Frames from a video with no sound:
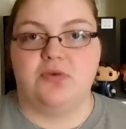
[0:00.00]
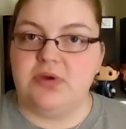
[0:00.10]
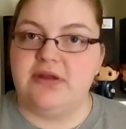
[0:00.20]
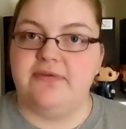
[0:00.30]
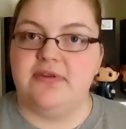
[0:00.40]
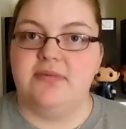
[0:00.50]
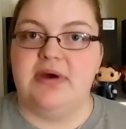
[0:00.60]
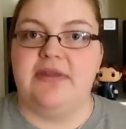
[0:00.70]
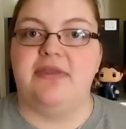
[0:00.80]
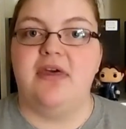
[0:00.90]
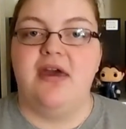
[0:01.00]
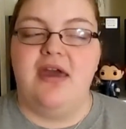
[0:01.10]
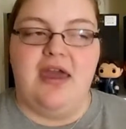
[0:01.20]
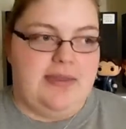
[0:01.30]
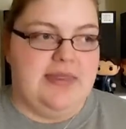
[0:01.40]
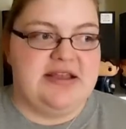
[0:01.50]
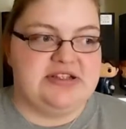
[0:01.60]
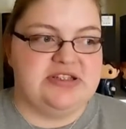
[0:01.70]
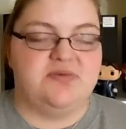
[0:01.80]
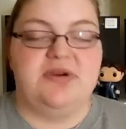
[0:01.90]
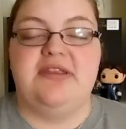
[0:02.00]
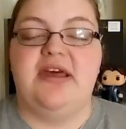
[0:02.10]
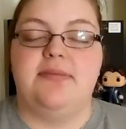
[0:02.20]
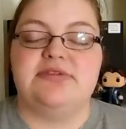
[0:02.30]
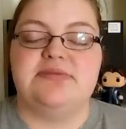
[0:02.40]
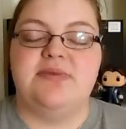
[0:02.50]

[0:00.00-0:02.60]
read for the month and then just read them,